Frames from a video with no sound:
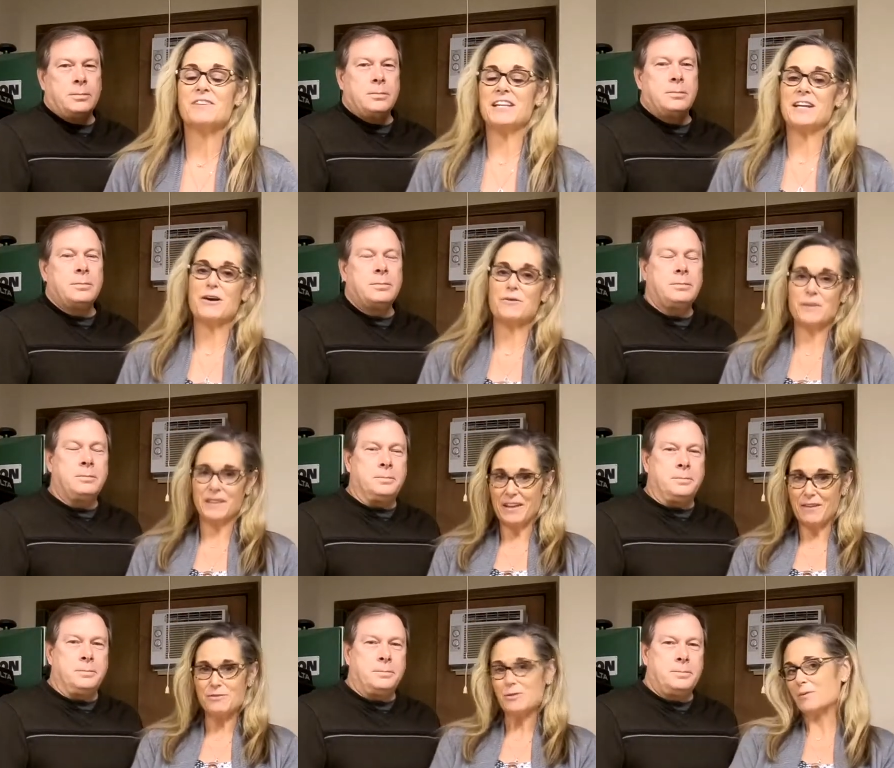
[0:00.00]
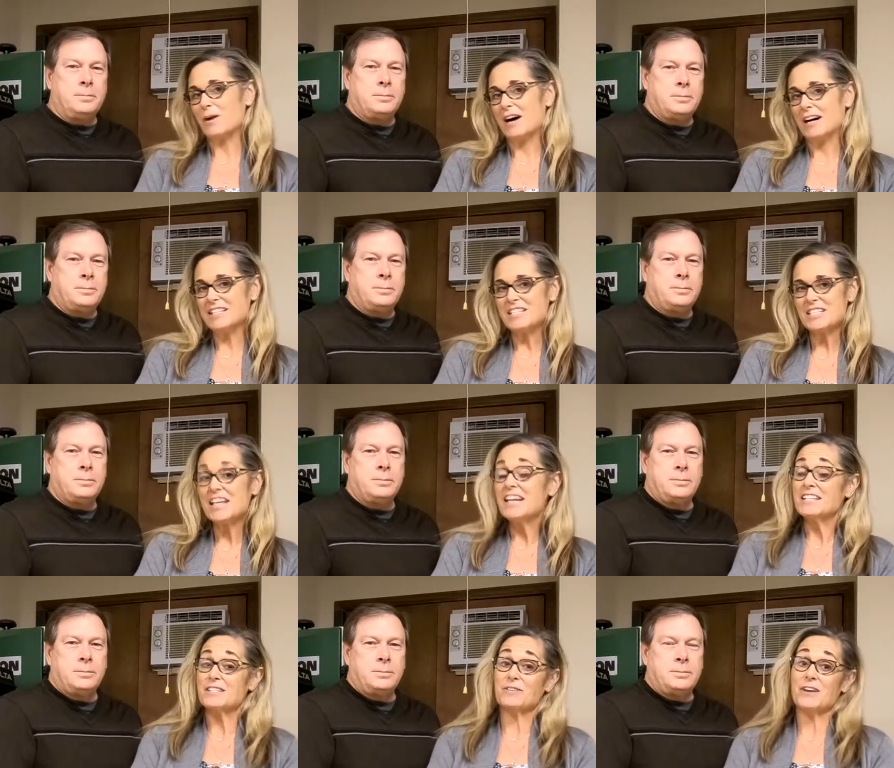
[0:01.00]
Speaker 1: video we love to watch.
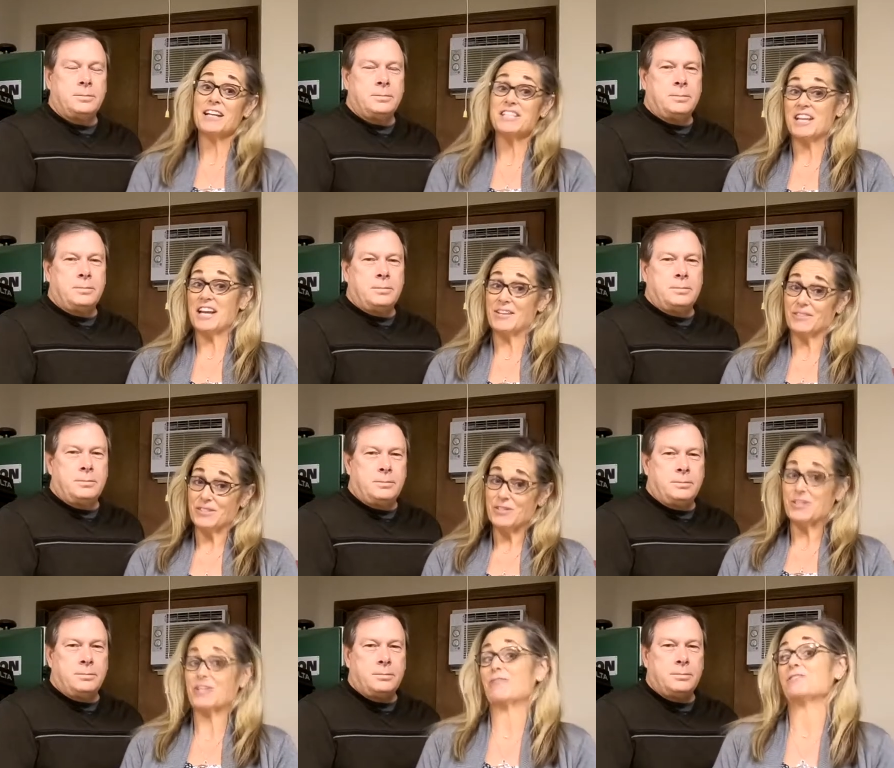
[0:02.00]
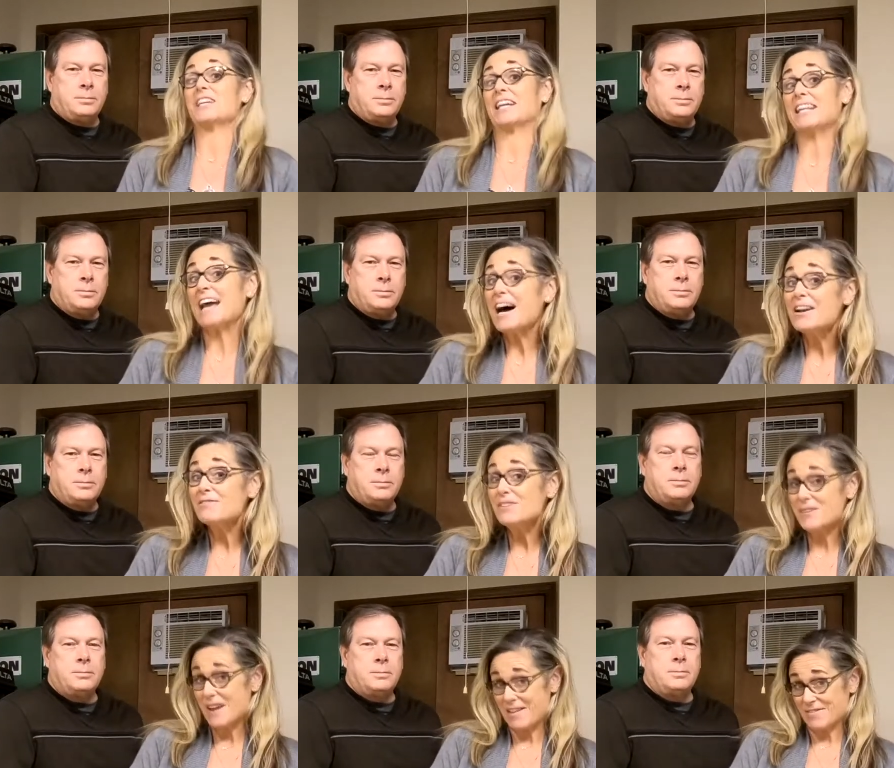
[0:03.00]
It's a great channel. You should go check it out if you
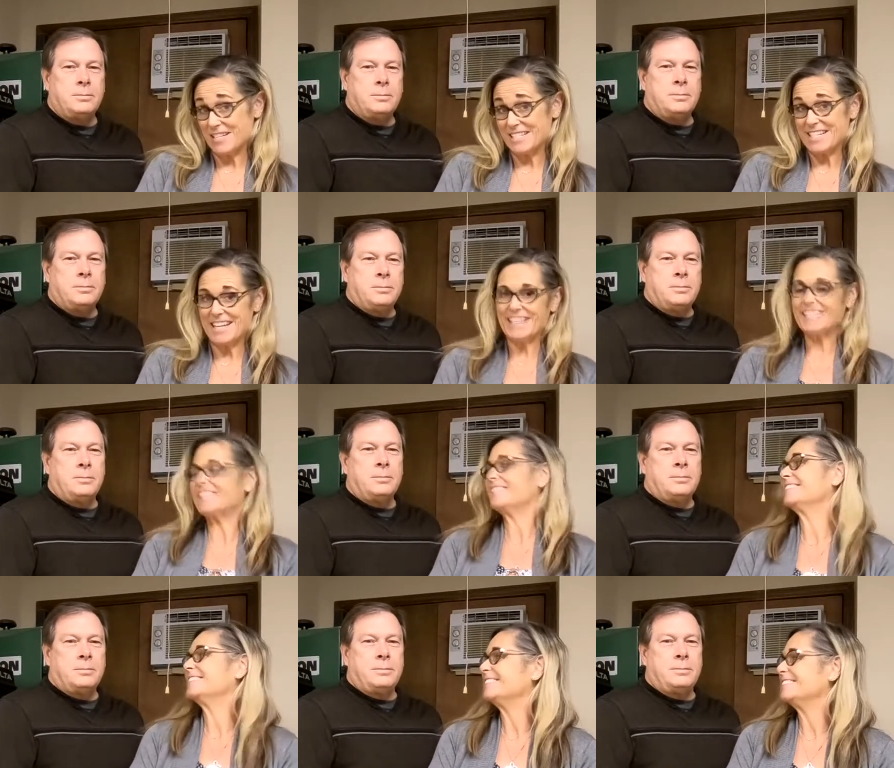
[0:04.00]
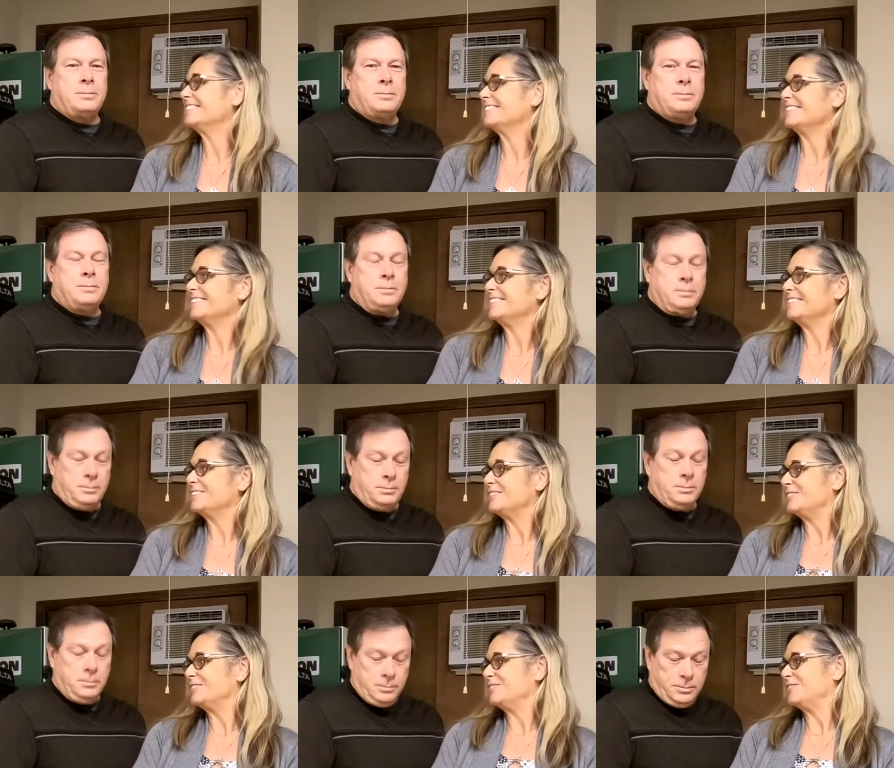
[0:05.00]
haven't yet.
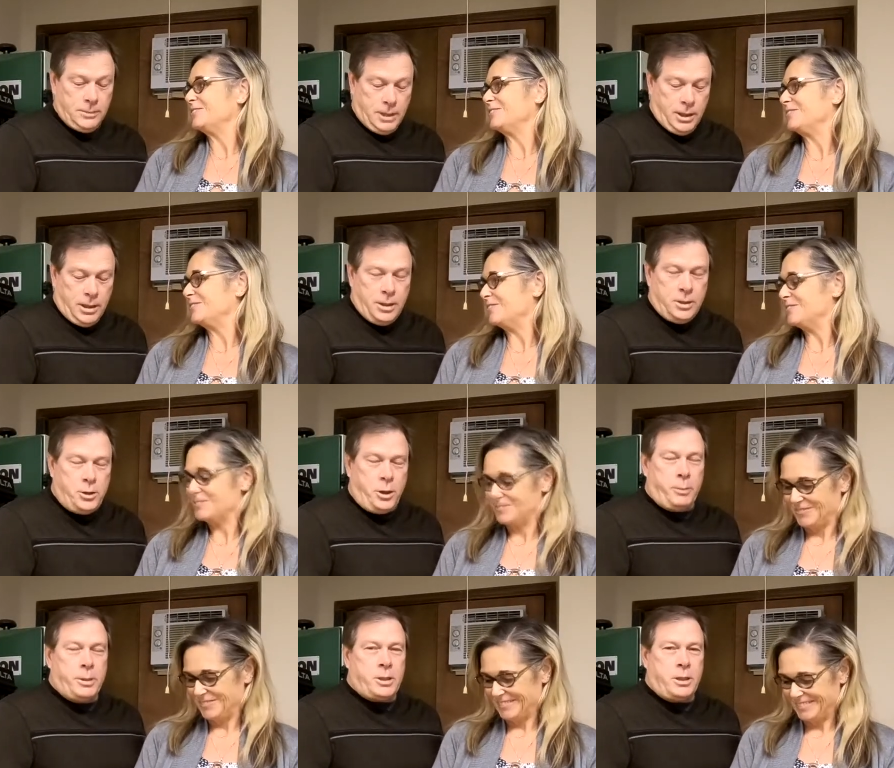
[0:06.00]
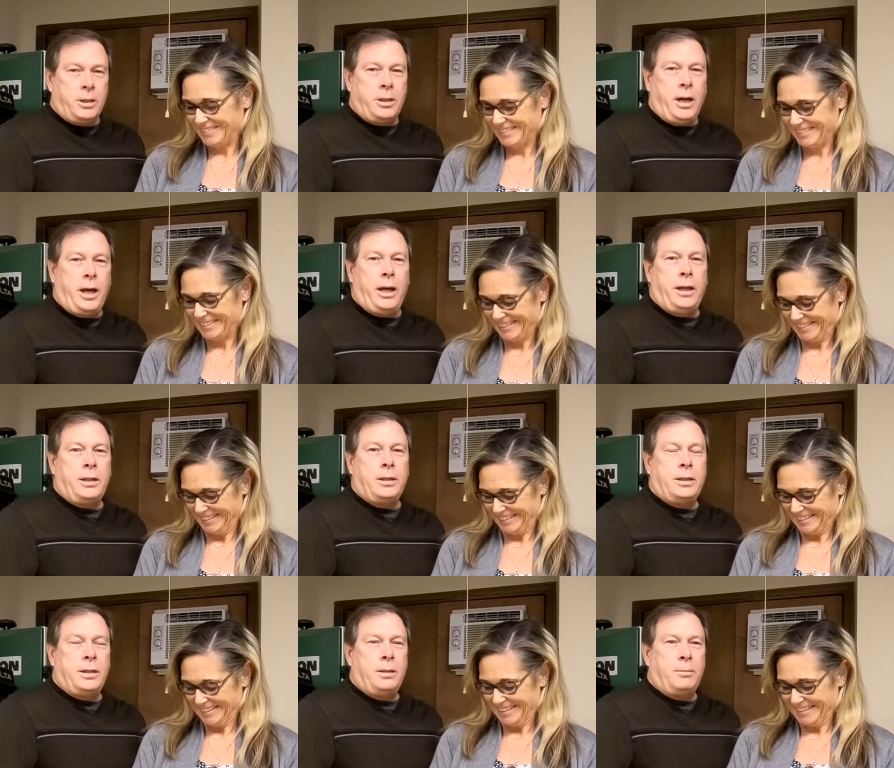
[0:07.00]
Speaker 2: Mm-hmm. Jeremy's a good guy.
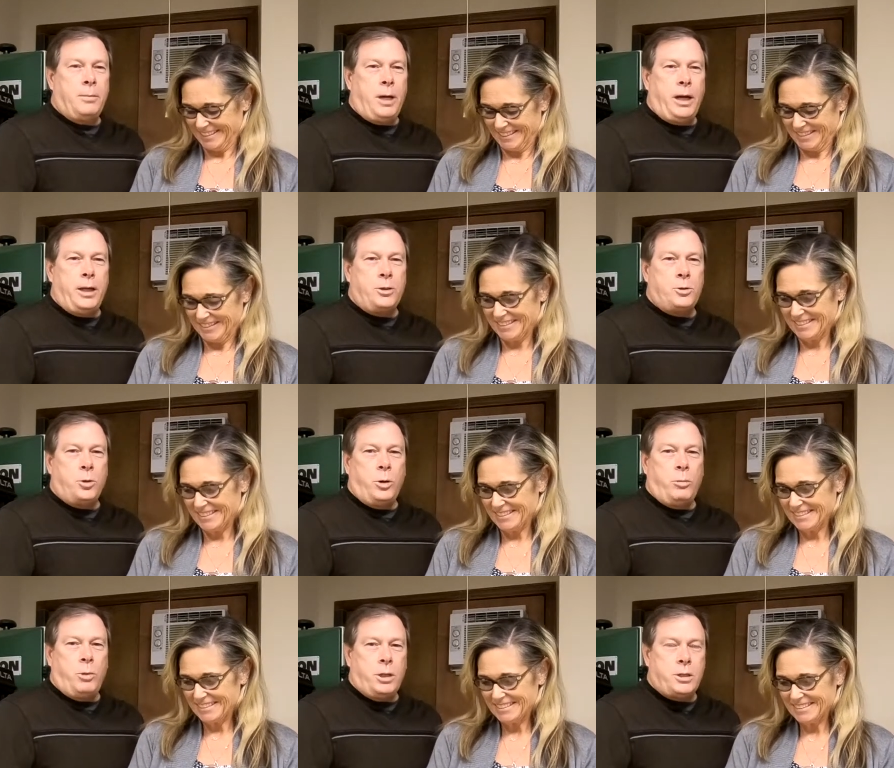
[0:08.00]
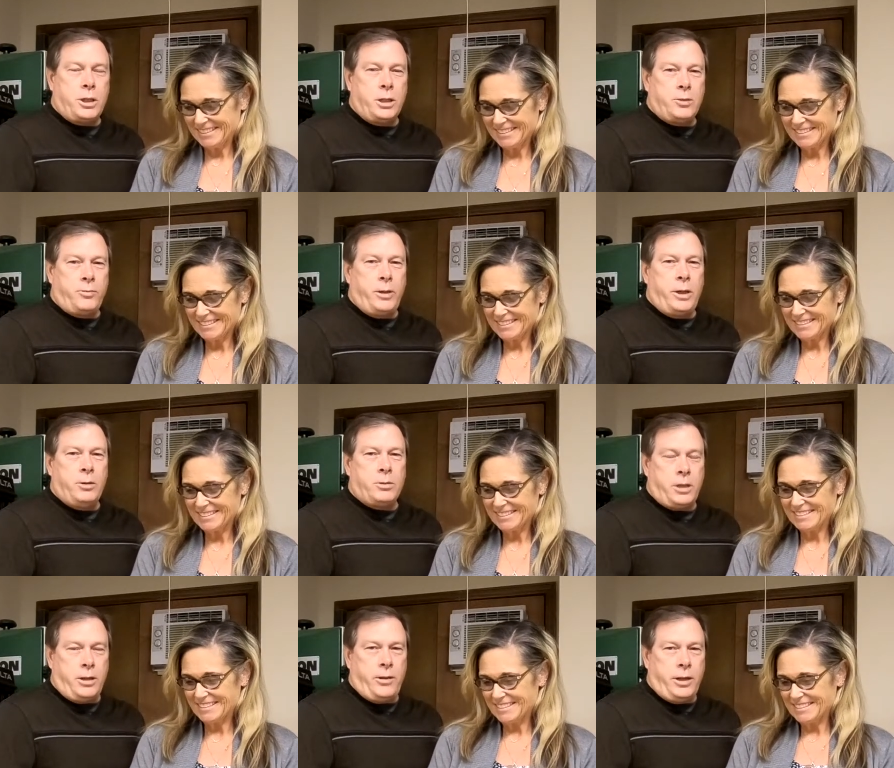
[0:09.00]
Um, I enjoy watching his videos, and
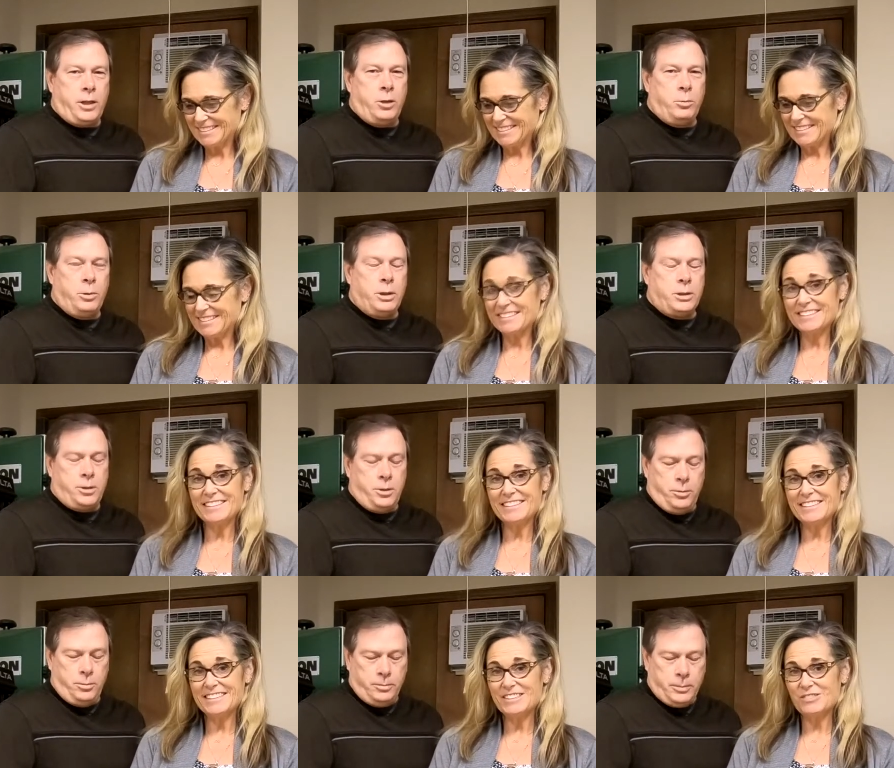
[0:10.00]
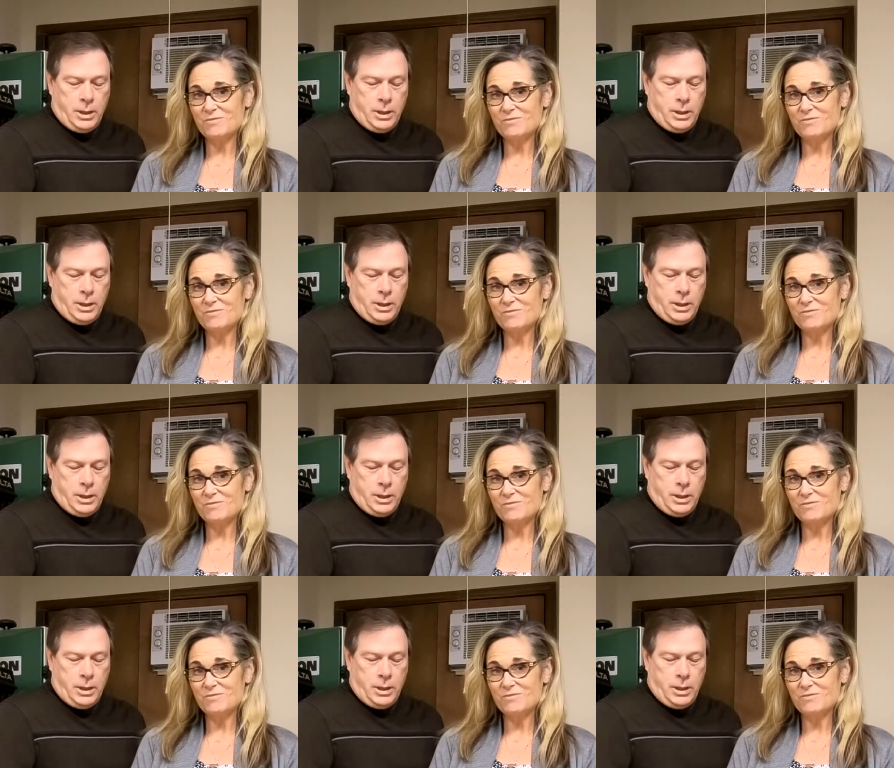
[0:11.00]
I think you will too.